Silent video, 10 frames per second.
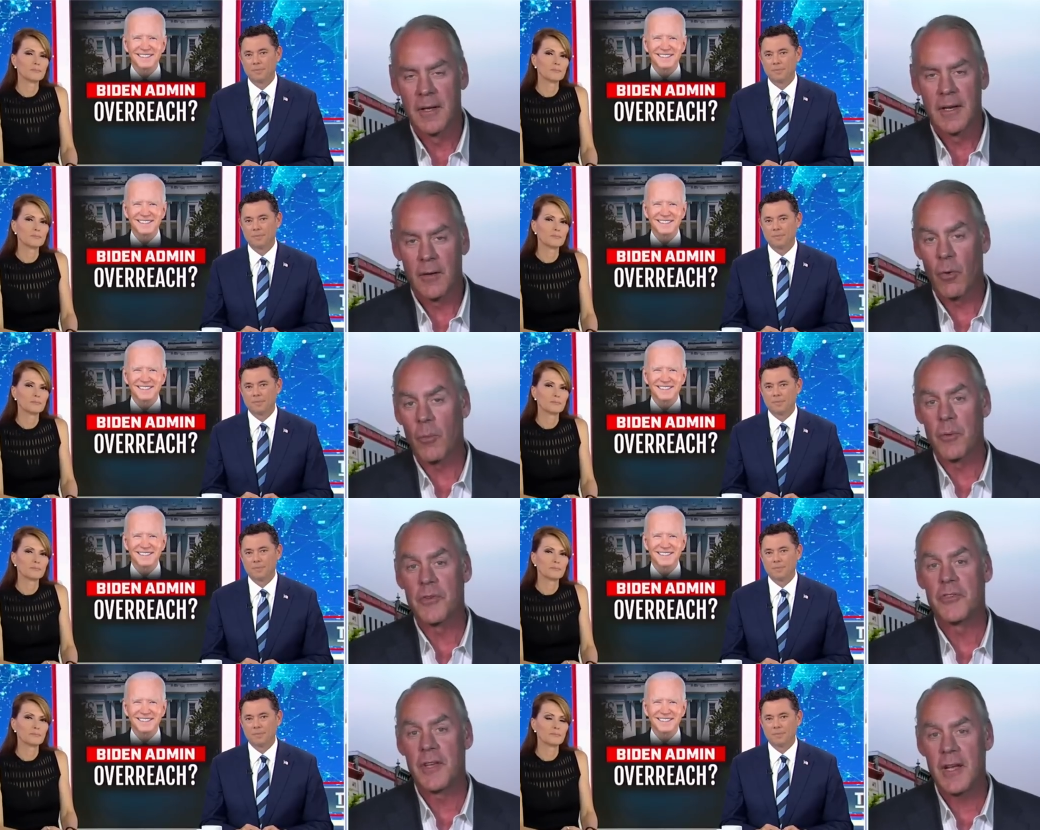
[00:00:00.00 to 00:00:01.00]
Speaker 1: And what
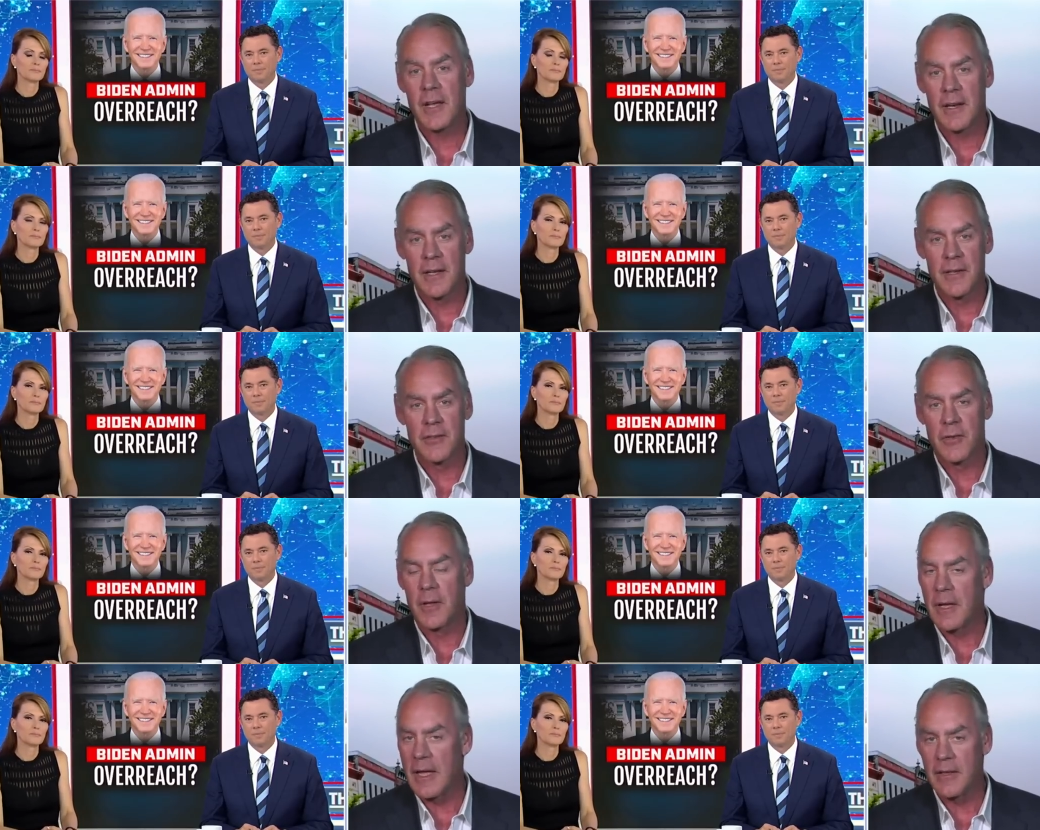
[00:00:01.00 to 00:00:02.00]
we're seeing is
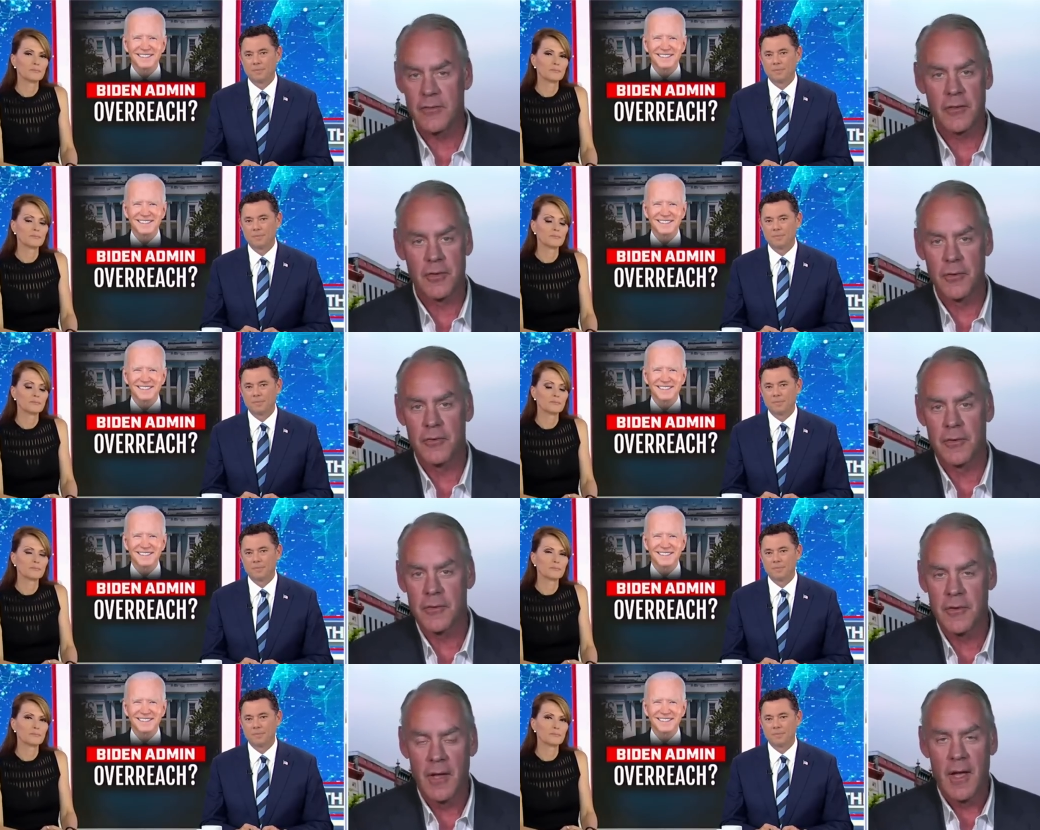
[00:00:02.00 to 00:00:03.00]

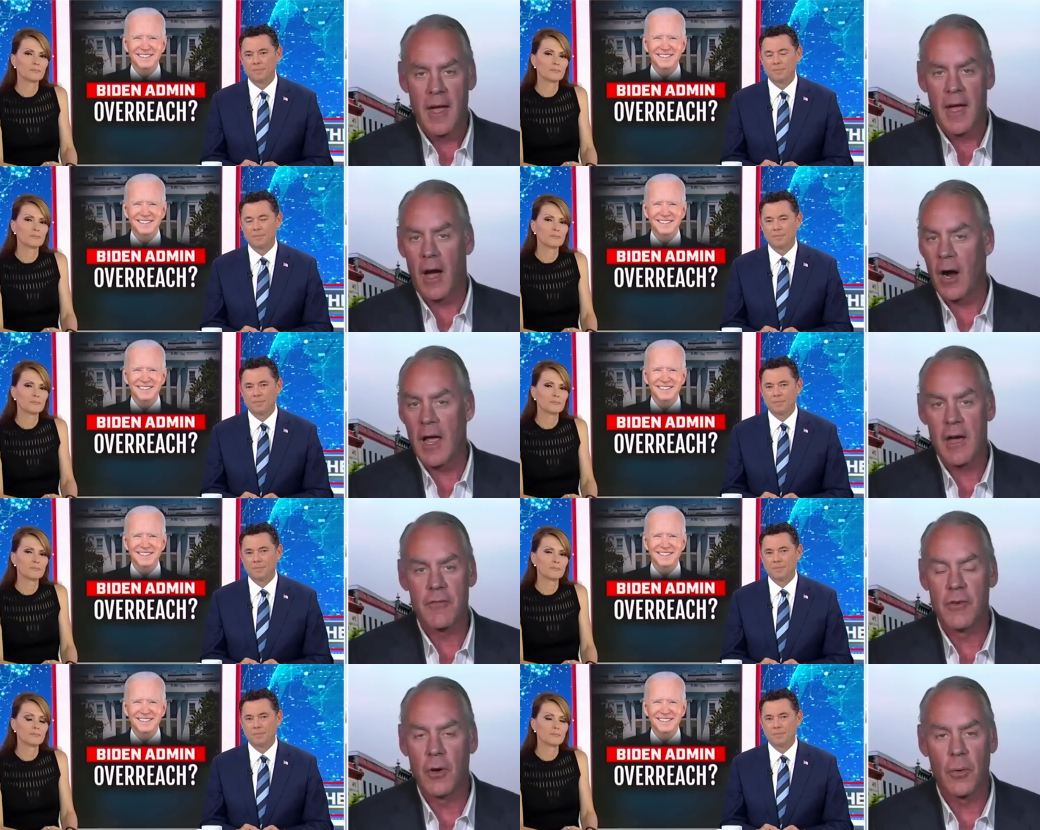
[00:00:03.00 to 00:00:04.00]
institutions uh,
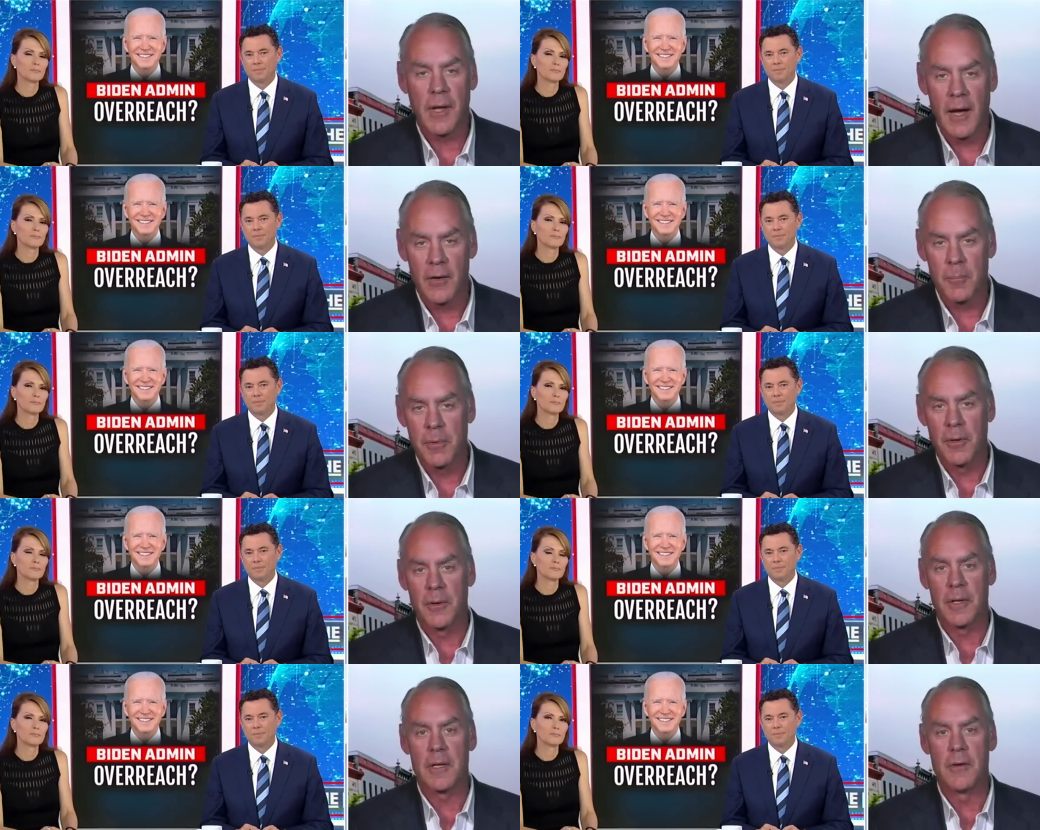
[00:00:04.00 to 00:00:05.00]
have no
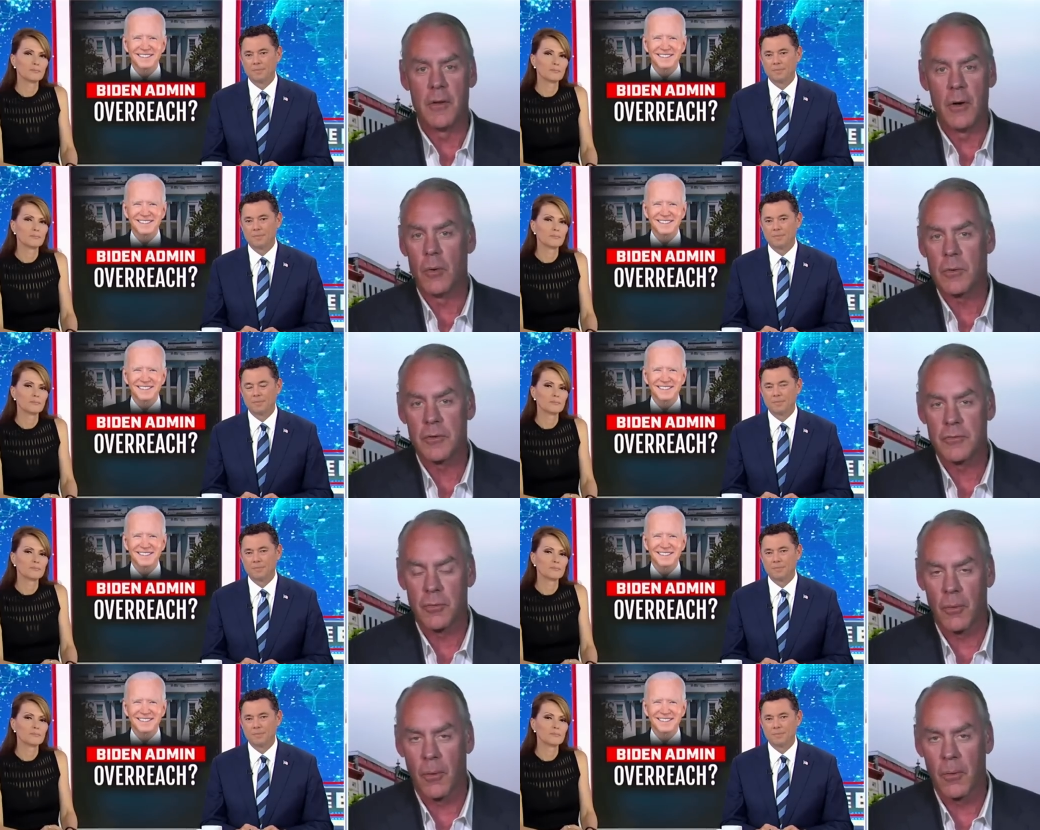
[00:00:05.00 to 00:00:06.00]
accountability, no
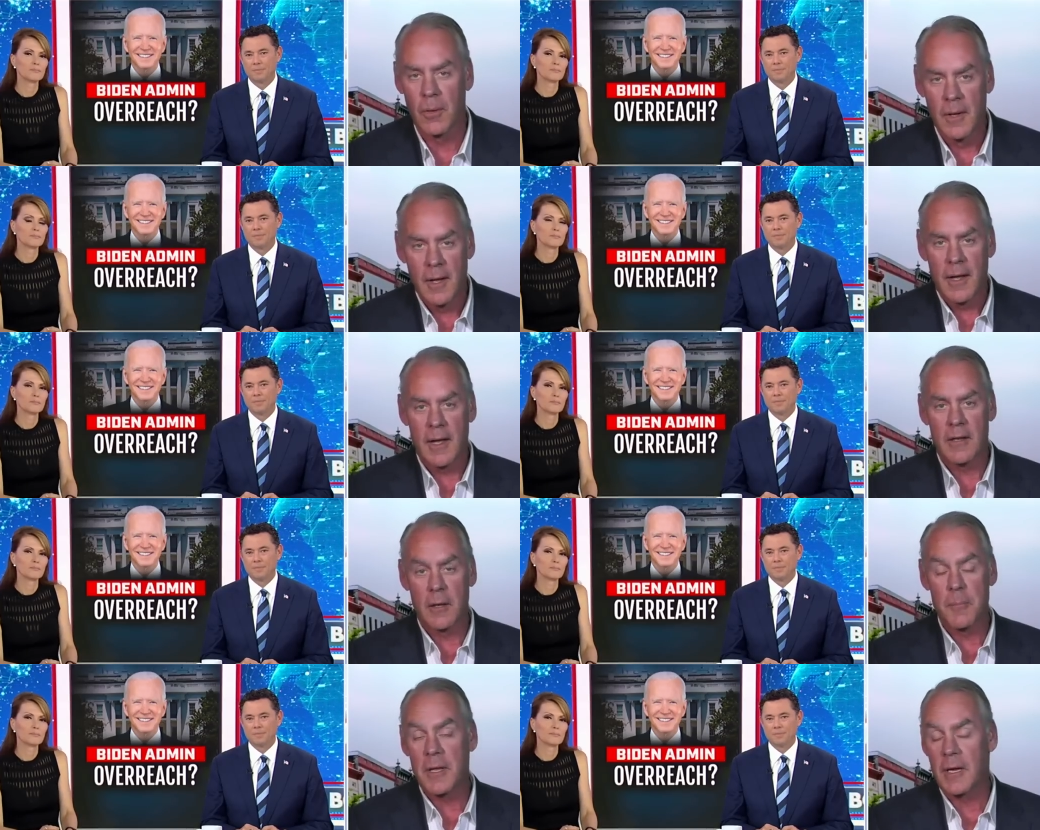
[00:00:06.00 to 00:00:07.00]
control, and
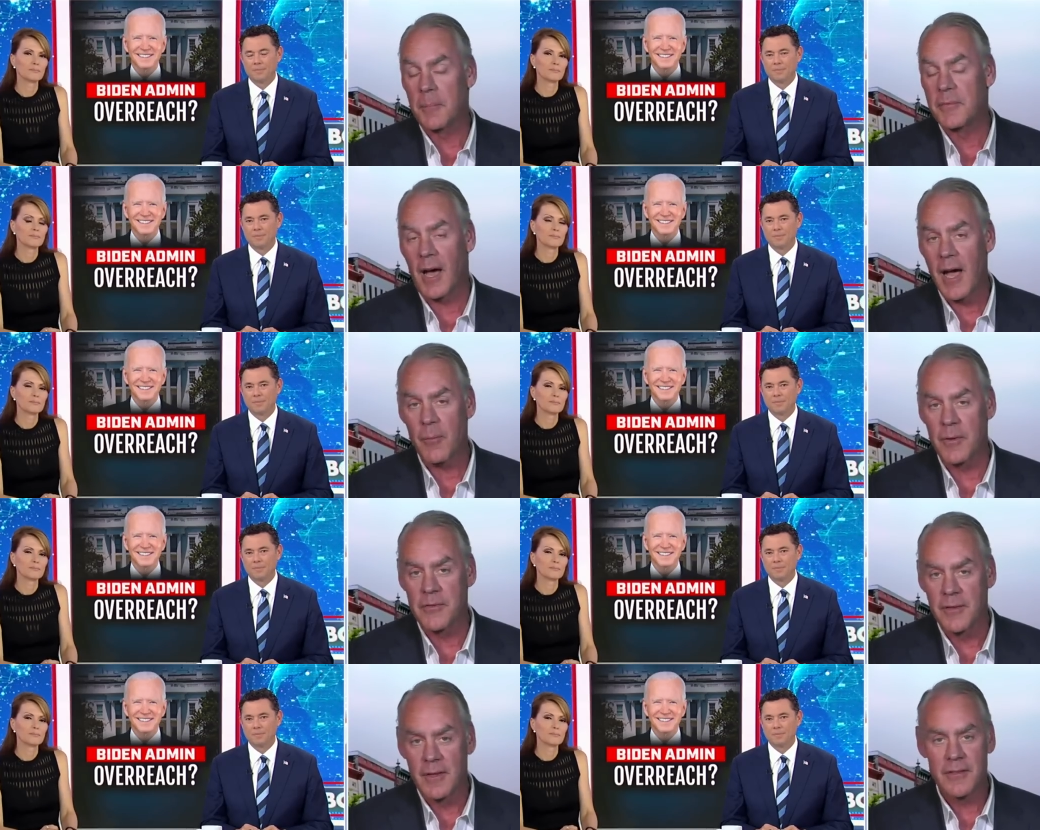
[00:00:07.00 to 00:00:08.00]
they become tyrants.